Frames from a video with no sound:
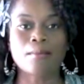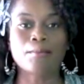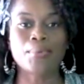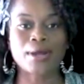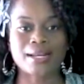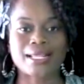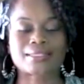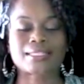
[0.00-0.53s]

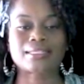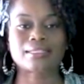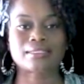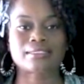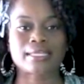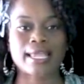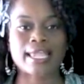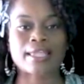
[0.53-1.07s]
But at the end
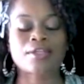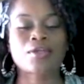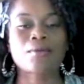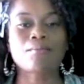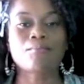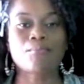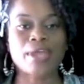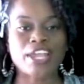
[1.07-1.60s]
of the day,
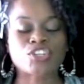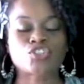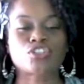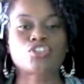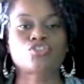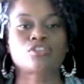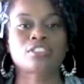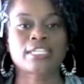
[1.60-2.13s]
make
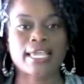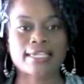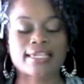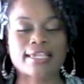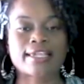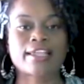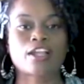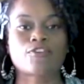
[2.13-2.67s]
sure that you're
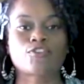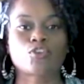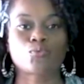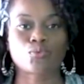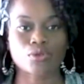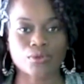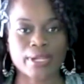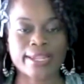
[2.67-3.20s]
taking care of
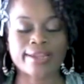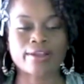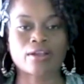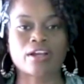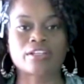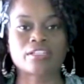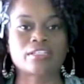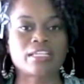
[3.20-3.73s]
your real
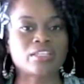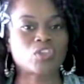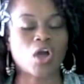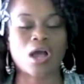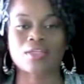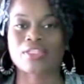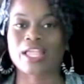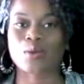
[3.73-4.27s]
hair underneath
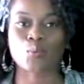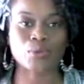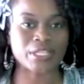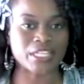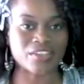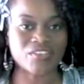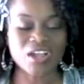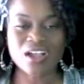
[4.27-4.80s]
all that
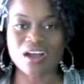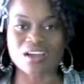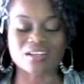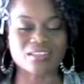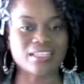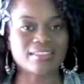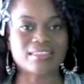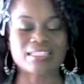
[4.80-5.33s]
weave,
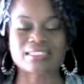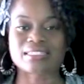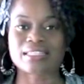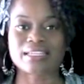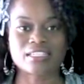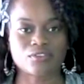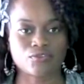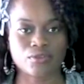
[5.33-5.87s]
underneath these
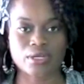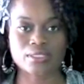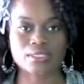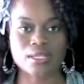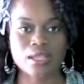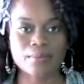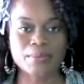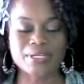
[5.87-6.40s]
lace fronts.